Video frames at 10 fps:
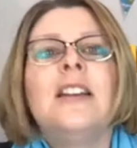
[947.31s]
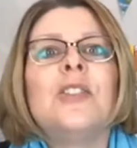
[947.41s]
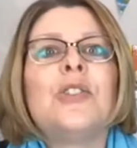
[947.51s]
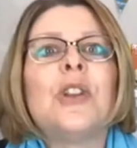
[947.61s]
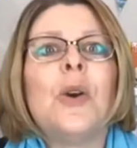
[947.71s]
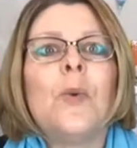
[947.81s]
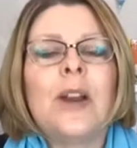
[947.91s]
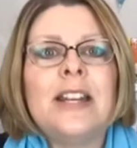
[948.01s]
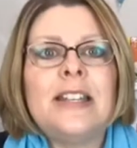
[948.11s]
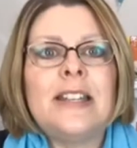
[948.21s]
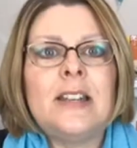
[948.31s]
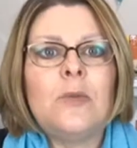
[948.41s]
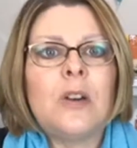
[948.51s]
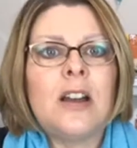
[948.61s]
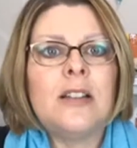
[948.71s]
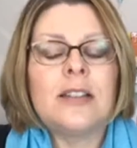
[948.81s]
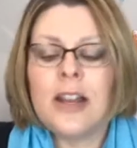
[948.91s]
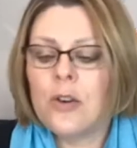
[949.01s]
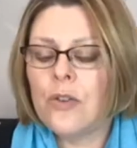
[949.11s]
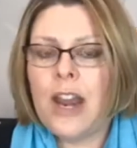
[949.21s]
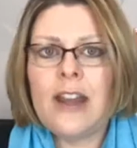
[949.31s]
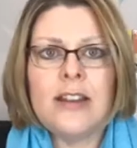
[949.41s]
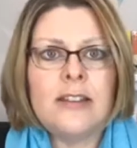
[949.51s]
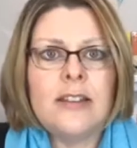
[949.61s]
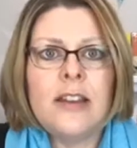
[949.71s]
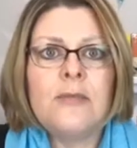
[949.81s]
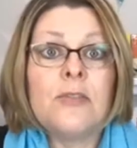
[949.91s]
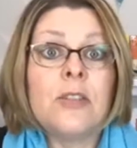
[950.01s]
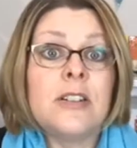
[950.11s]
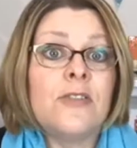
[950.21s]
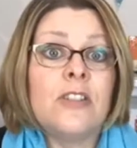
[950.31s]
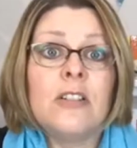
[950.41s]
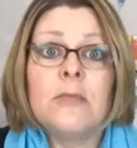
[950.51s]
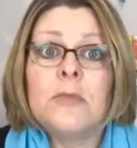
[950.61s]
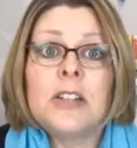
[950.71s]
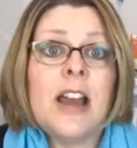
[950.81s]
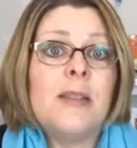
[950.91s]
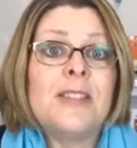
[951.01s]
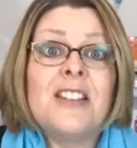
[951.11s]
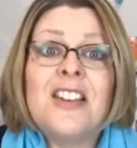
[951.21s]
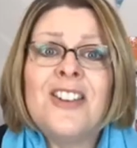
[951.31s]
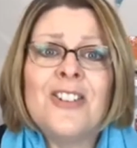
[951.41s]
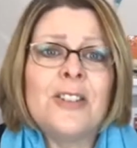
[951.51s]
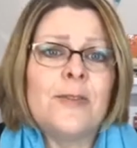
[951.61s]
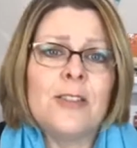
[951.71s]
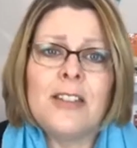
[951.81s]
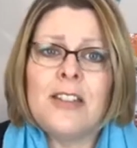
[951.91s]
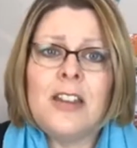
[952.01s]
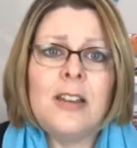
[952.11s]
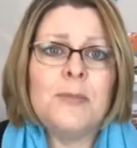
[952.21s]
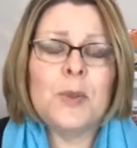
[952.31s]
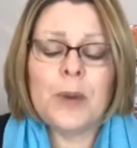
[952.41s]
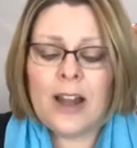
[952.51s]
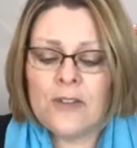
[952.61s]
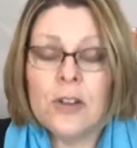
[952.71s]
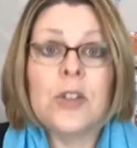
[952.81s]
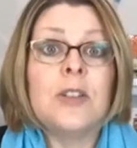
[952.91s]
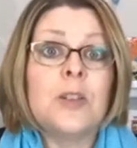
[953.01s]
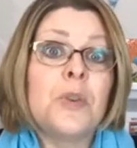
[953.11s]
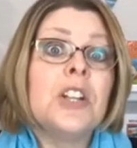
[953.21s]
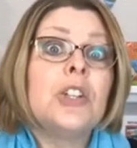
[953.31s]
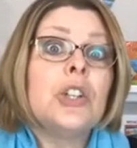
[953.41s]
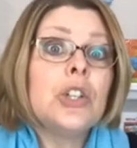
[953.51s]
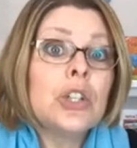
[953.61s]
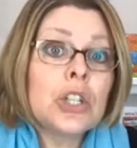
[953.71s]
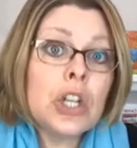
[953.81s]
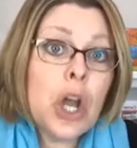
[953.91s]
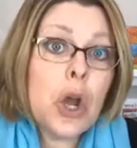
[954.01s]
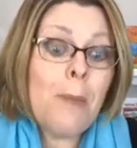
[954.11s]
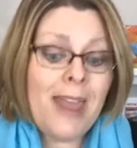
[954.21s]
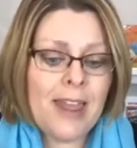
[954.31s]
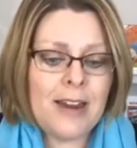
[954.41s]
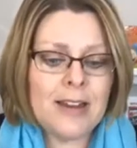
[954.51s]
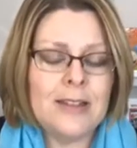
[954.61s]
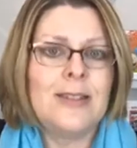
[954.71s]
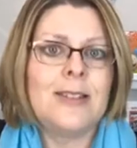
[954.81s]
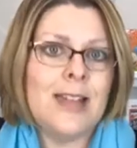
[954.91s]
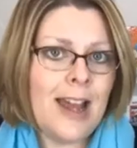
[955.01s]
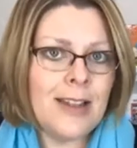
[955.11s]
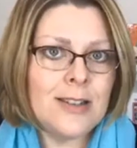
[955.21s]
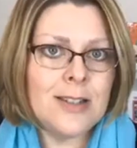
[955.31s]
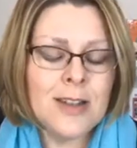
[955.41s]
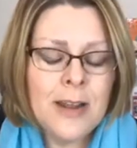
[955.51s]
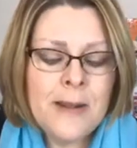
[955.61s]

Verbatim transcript: So what I did was I created them for different times of the year, different themes, whatever. So this one is Snowman Says.